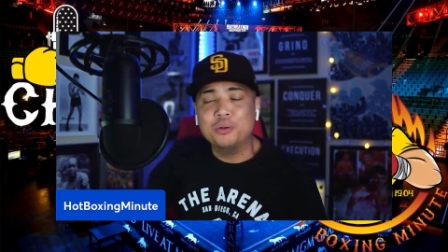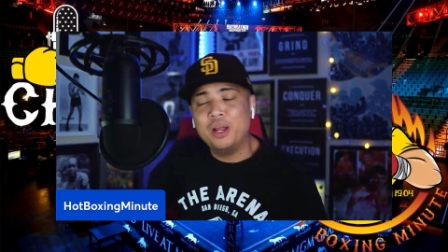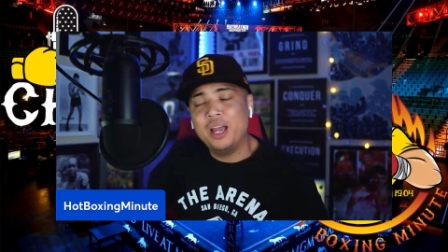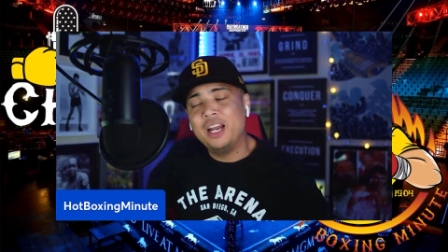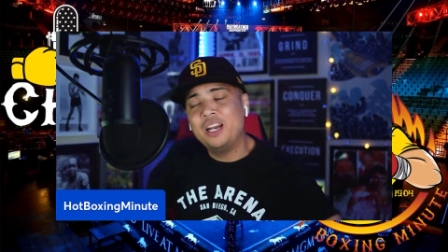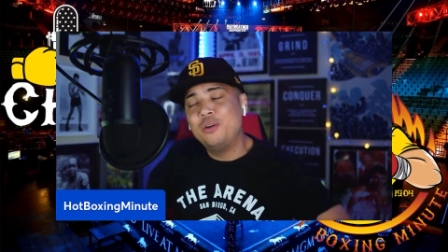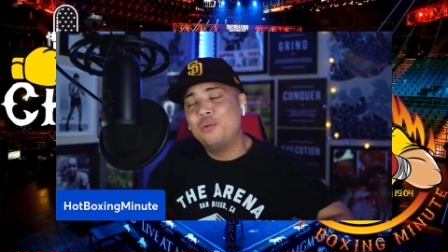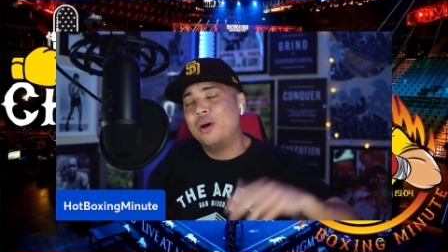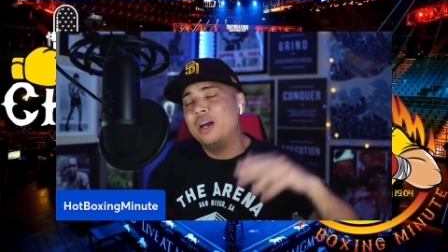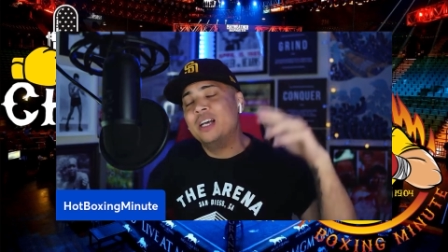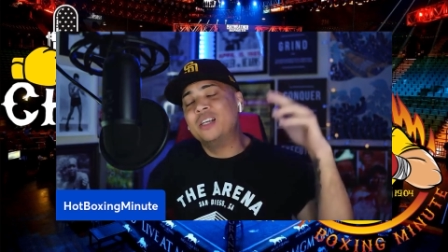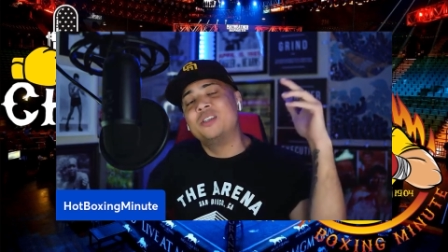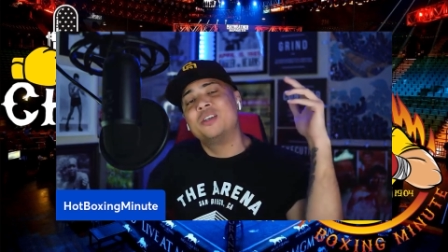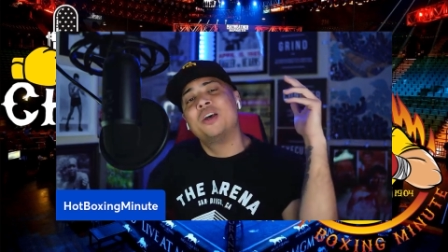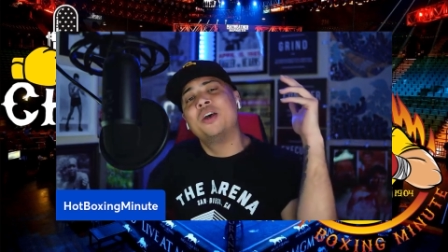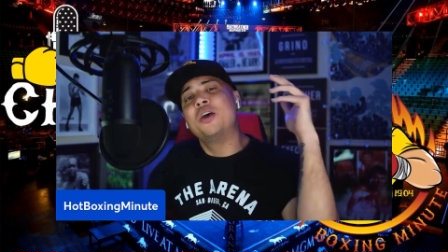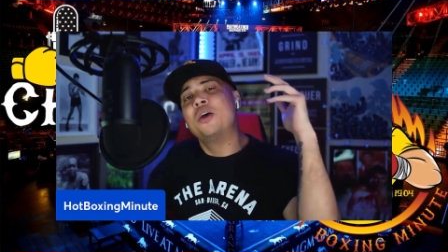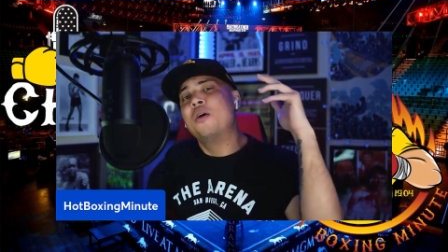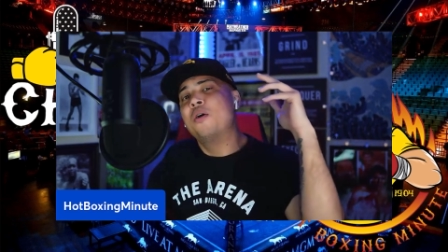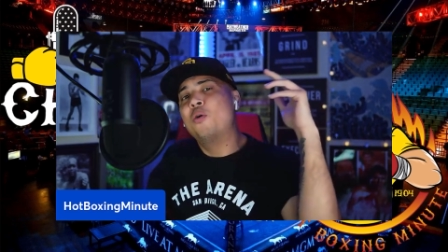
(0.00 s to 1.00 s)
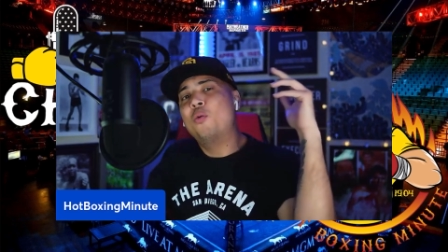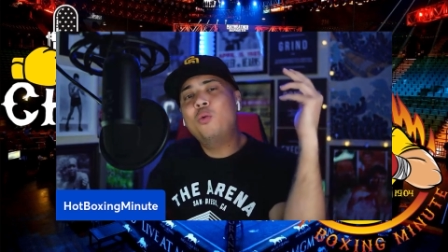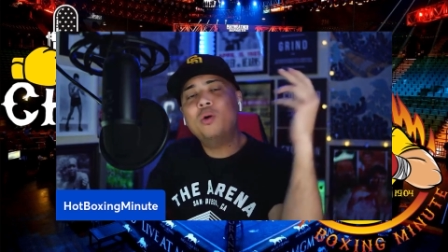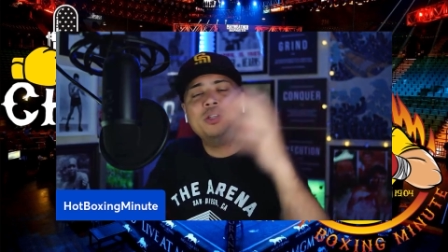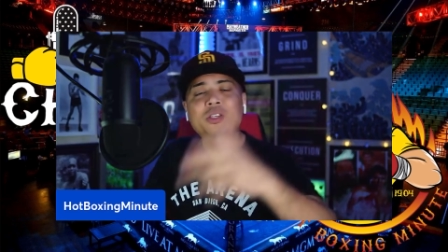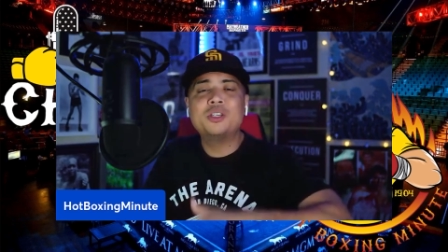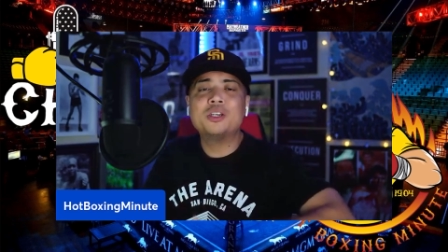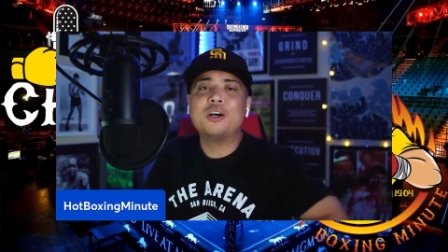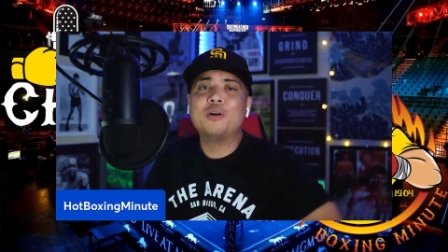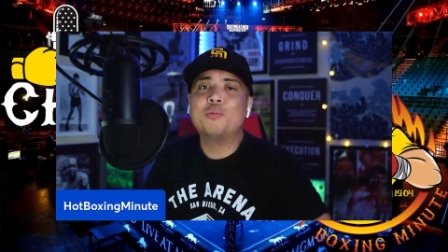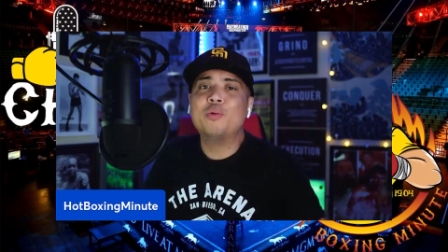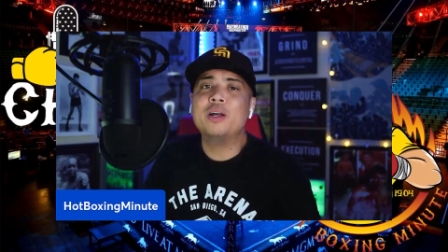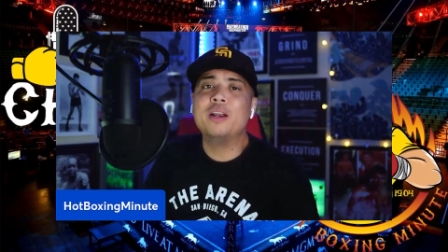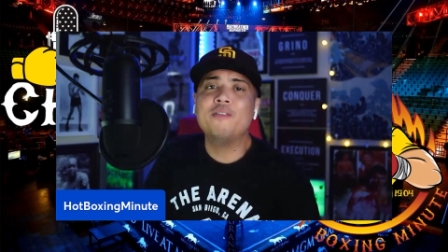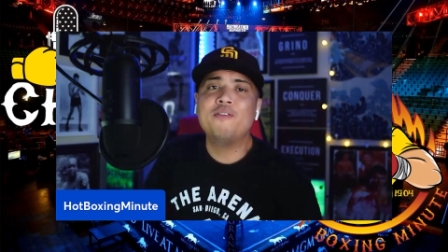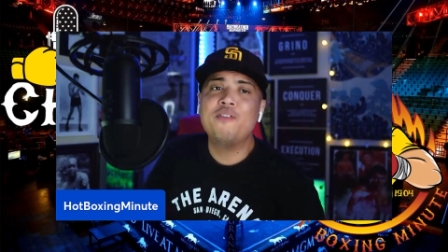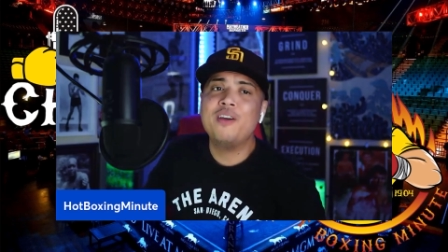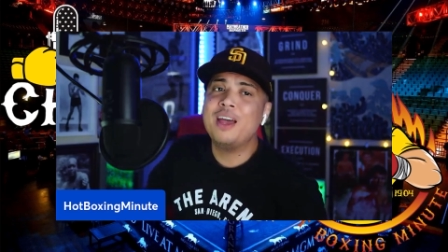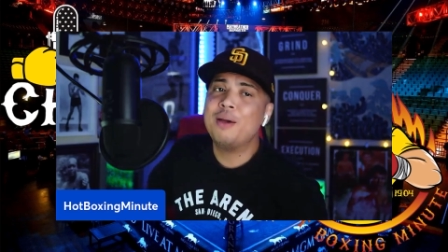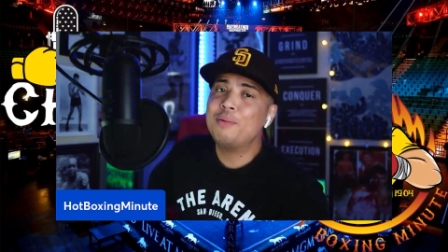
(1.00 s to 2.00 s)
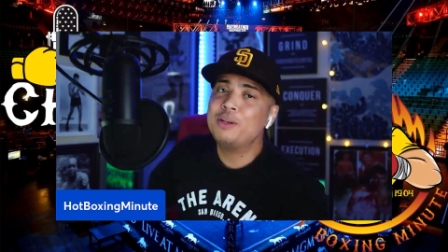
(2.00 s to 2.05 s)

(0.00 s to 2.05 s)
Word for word: Anyways, what's up with it, fam?